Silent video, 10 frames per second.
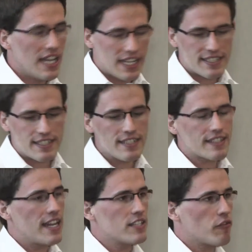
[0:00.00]
It's these
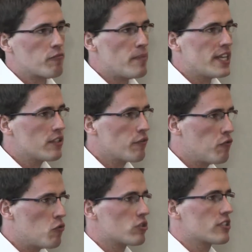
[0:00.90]
kinds of
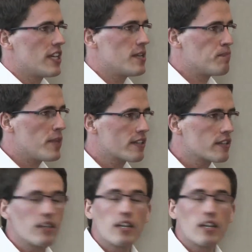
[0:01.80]
metaphors and big